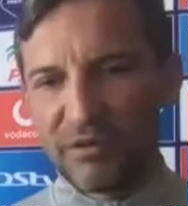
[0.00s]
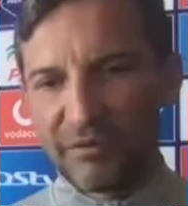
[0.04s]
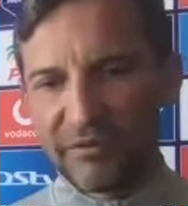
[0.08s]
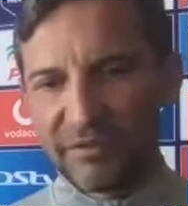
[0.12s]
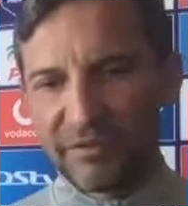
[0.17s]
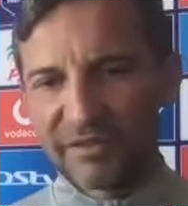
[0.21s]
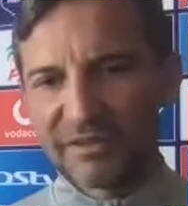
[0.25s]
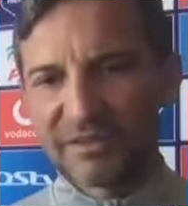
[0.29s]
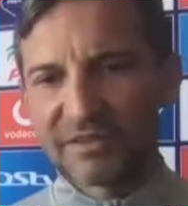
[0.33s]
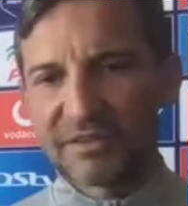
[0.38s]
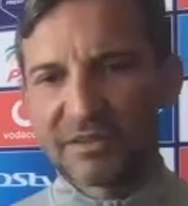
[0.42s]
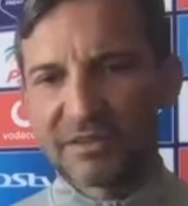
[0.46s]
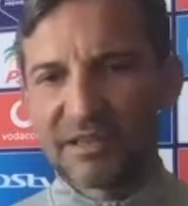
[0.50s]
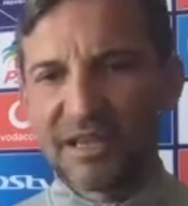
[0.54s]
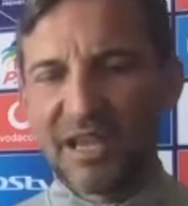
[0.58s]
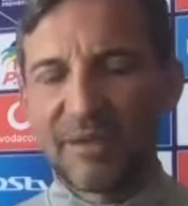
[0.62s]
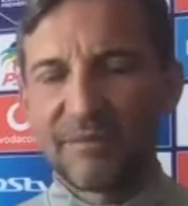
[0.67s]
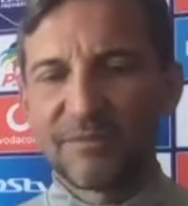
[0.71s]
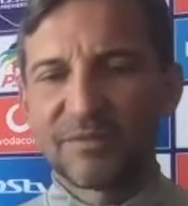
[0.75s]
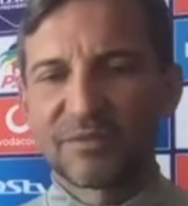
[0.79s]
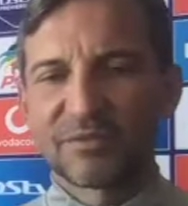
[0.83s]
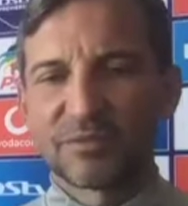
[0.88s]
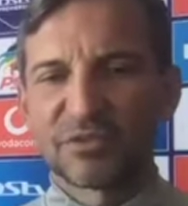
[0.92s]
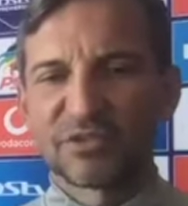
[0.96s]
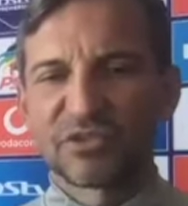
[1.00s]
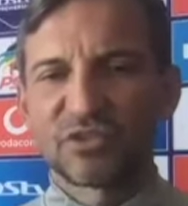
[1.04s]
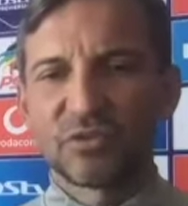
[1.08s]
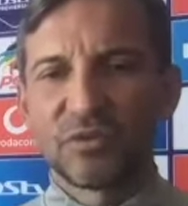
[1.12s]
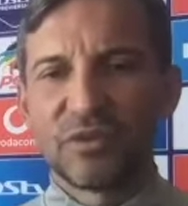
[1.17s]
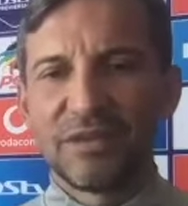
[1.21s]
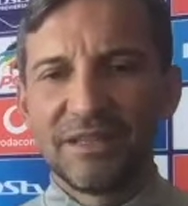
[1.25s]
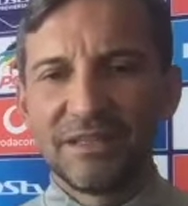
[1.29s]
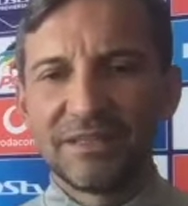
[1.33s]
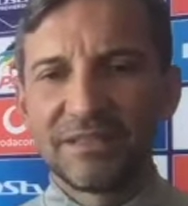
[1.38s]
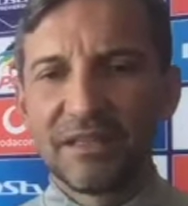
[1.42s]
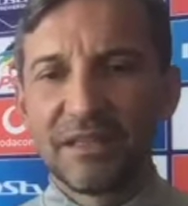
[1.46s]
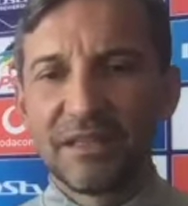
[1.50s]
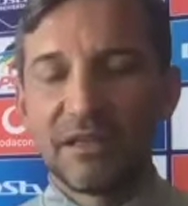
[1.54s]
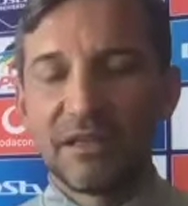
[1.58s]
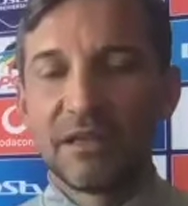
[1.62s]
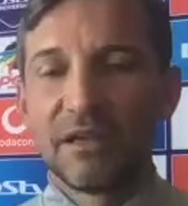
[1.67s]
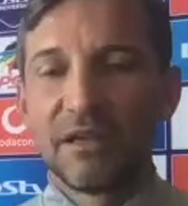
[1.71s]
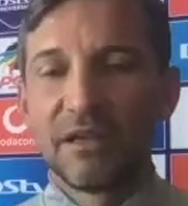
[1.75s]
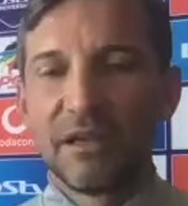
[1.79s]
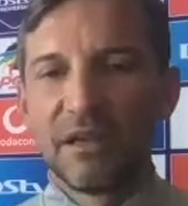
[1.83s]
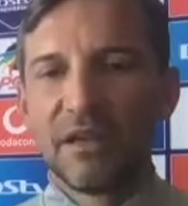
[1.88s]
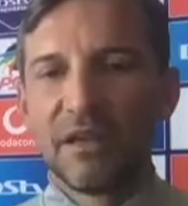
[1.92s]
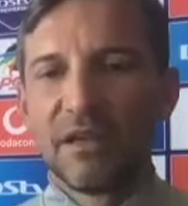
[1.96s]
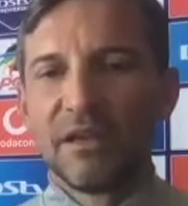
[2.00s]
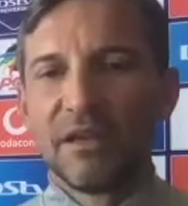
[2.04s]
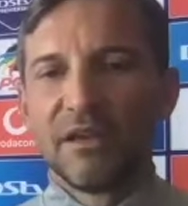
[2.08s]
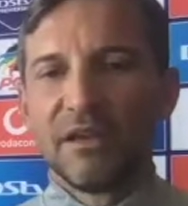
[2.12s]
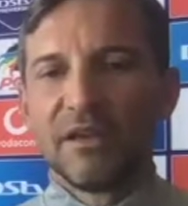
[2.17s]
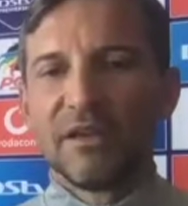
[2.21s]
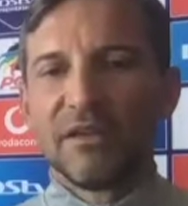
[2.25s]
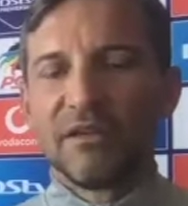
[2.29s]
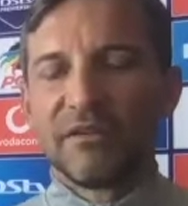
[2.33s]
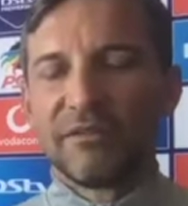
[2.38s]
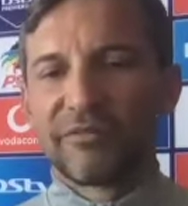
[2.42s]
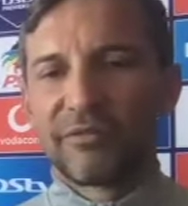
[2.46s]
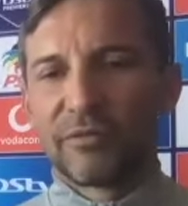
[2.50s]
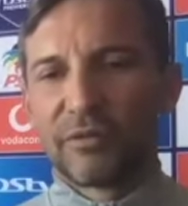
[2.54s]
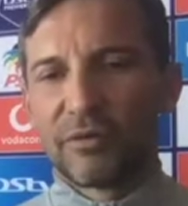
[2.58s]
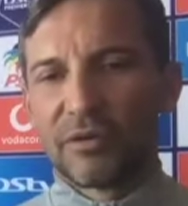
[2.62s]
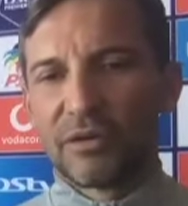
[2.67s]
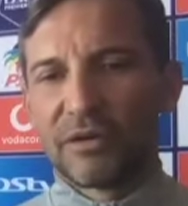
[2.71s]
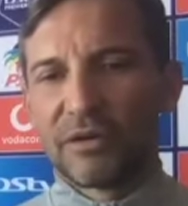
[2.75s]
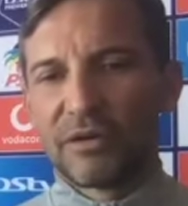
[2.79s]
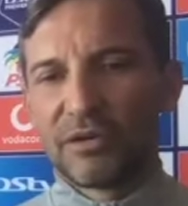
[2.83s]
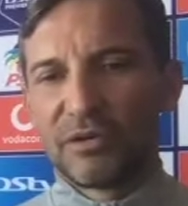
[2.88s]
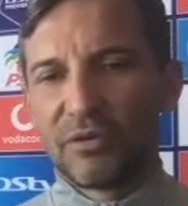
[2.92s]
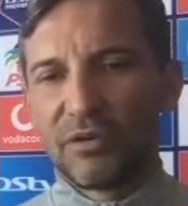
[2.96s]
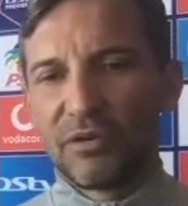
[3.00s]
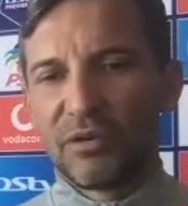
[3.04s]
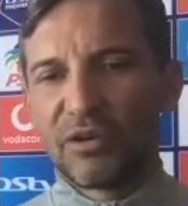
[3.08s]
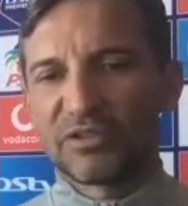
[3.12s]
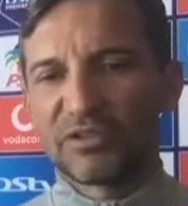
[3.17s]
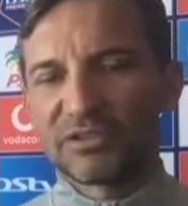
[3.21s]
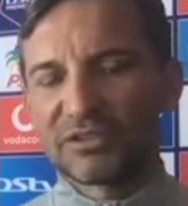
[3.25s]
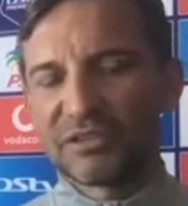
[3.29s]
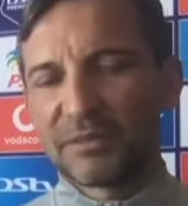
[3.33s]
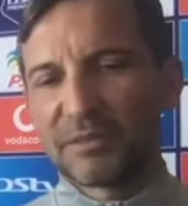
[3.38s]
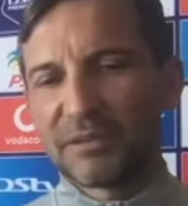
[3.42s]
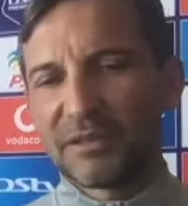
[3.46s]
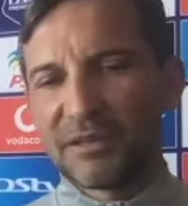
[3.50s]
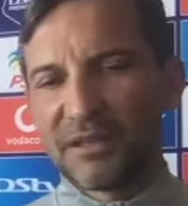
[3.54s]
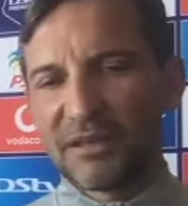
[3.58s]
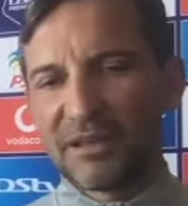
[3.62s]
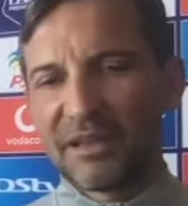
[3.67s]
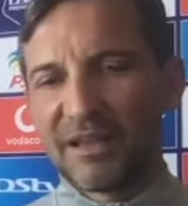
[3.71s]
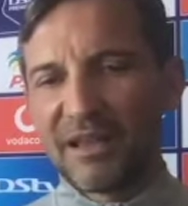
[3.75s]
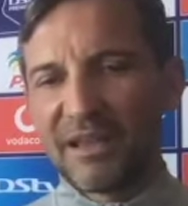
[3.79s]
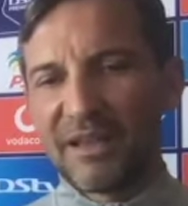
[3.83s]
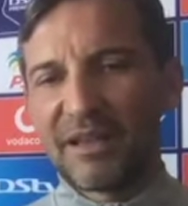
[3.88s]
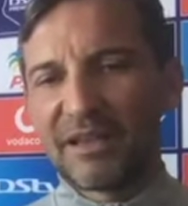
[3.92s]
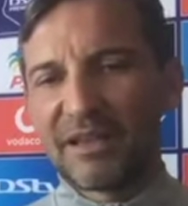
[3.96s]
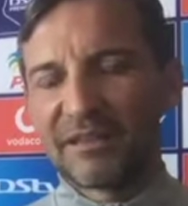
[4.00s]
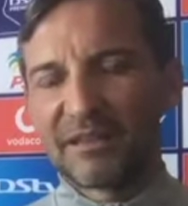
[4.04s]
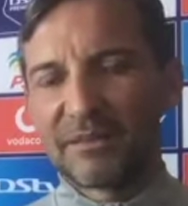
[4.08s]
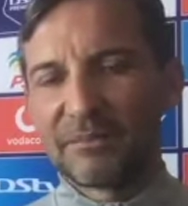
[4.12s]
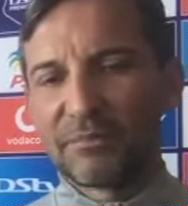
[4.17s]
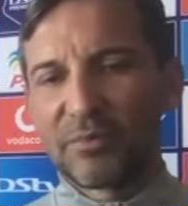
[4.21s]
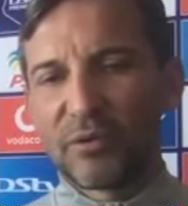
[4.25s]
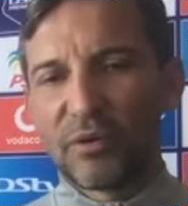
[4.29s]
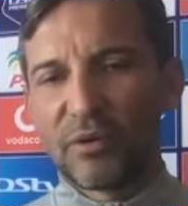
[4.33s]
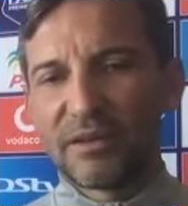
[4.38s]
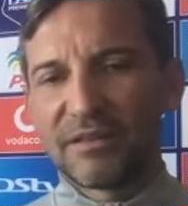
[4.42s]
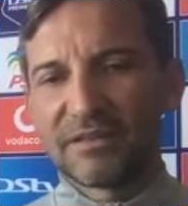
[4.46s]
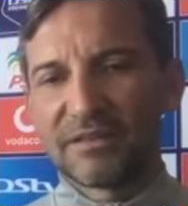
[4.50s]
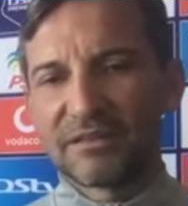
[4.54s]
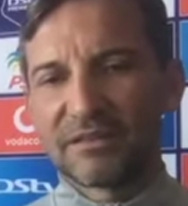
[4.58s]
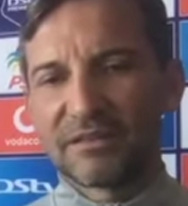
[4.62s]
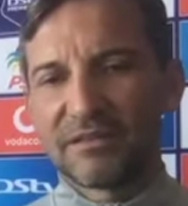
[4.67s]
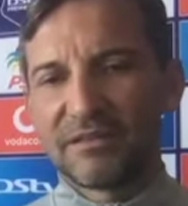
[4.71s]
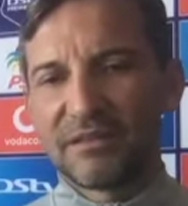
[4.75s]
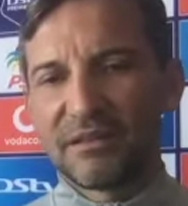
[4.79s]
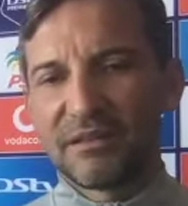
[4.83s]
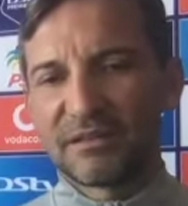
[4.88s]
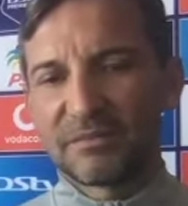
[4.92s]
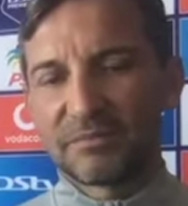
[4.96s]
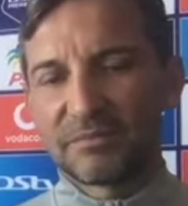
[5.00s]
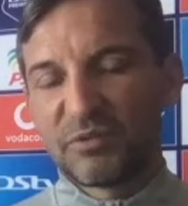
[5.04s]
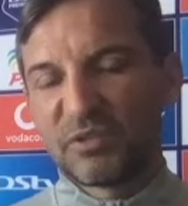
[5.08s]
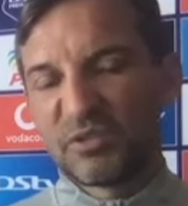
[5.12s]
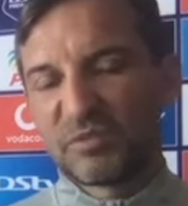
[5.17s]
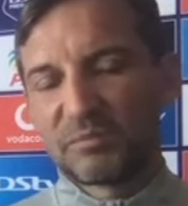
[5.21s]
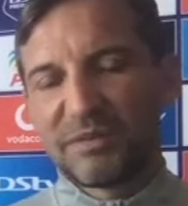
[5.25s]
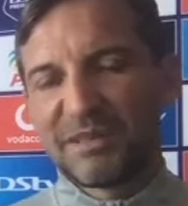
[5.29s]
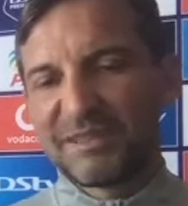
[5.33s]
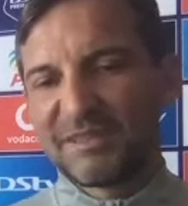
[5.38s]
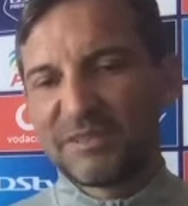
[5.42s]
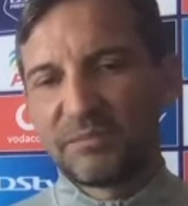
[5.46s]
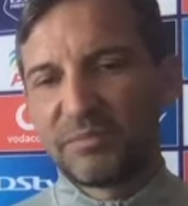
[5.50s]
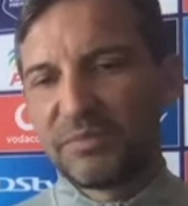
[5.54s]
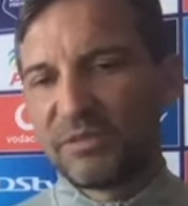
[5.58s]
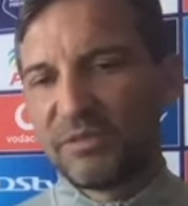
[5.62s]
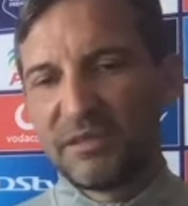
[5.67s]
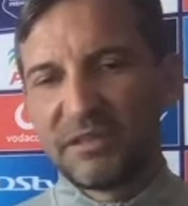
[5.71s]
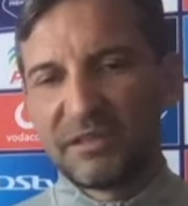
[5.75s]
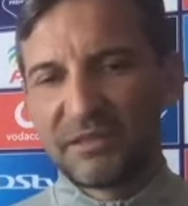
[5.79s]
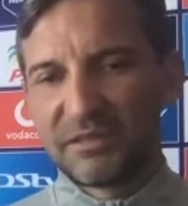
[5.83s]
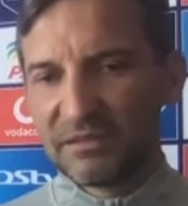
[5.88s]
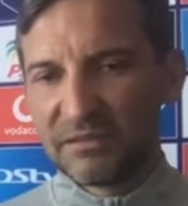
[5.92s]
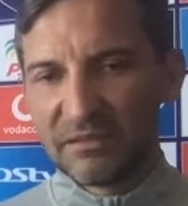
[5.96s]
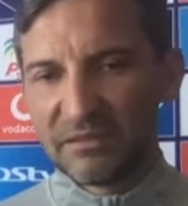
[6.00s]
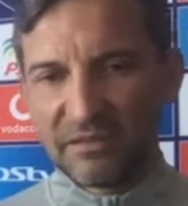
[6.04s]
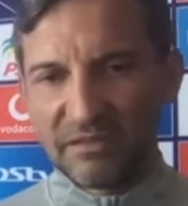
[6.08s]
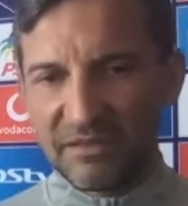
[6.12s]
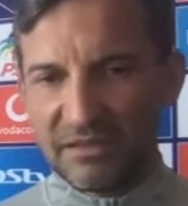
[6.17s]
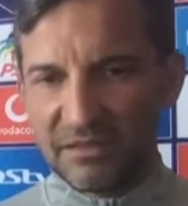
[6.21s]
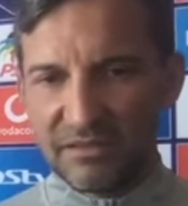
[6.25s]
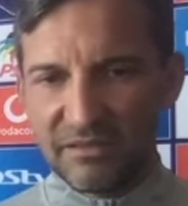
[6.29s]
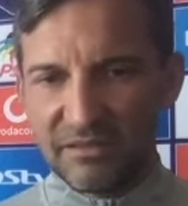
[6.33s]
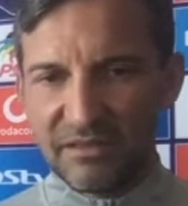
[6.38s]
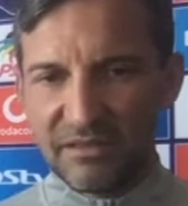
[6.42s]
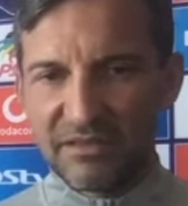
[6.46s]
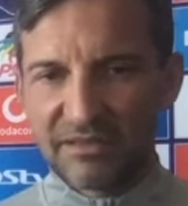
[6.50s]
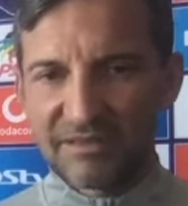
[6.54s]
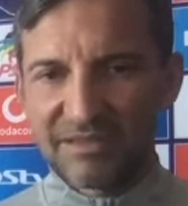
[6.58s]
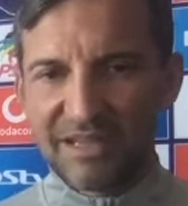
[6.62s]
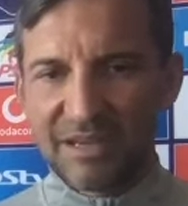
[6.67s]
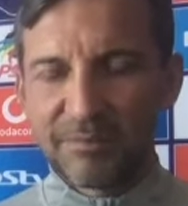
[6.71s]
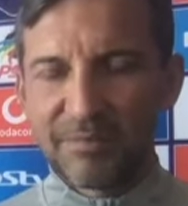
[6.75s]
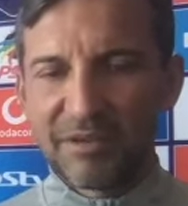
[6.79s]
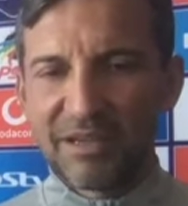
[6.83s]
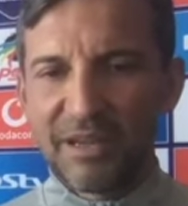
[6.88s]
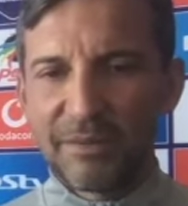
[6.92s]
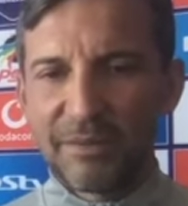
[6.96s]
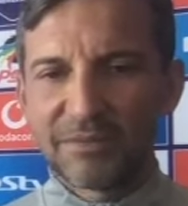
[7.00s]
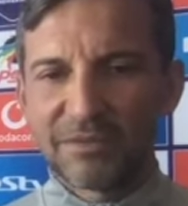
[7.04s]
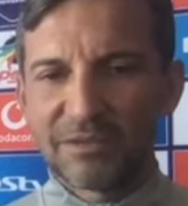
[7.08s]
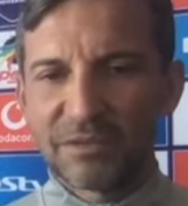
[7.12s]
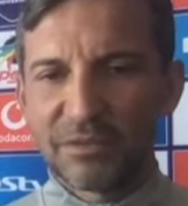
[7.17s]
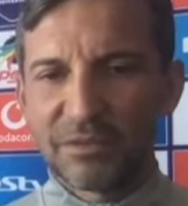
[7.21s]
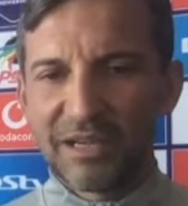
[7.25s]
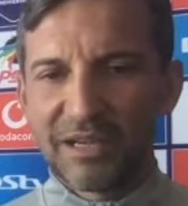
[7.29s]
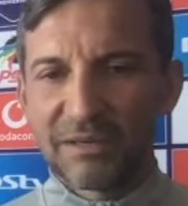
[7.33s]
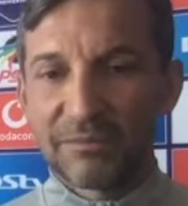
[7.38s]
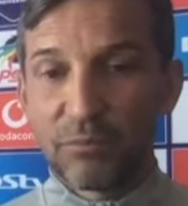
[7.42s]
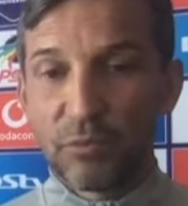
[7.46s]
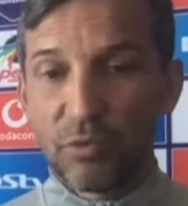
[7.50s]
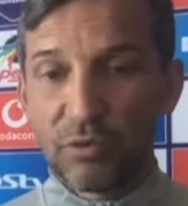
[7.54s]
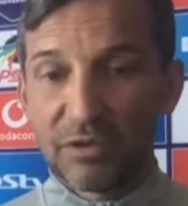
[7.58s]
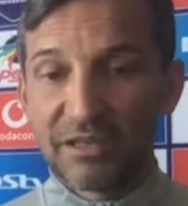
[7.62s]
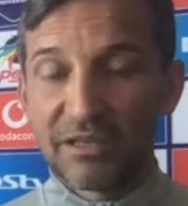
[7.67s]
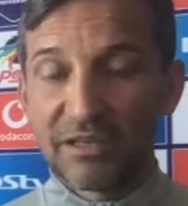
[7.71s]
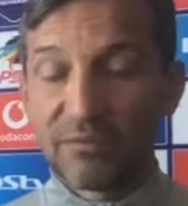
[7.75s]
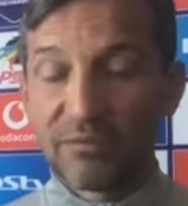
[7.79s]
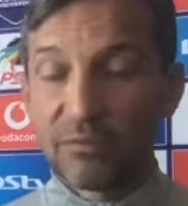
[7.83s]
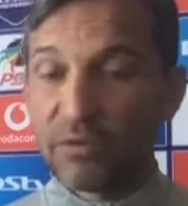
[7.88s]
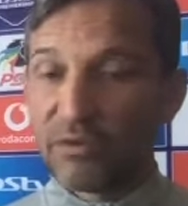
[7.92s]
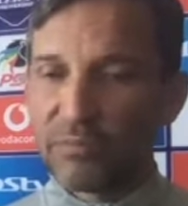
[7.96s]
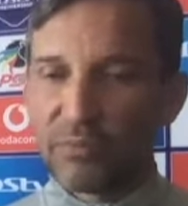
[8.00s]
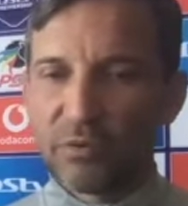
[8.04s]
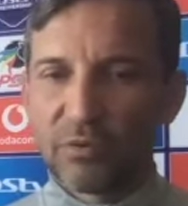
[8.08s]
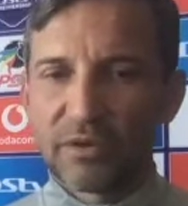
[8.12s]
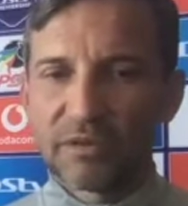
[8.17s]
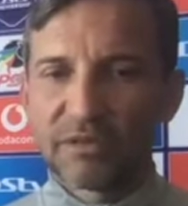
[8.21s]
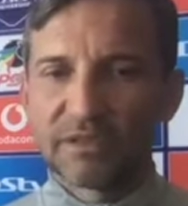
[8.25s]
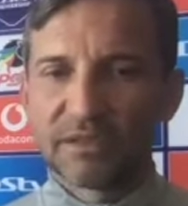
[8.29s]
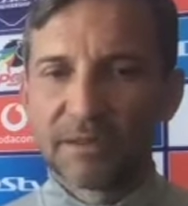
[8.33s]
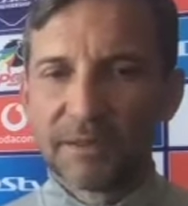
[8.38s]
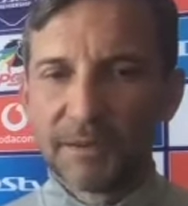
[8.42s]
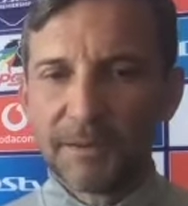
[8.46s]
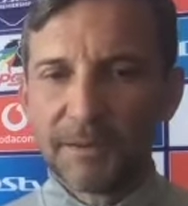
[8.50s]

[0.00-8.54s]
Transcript: of these games was too easy for you lost the, the, at the points it was possible in, in in some games you get more than one point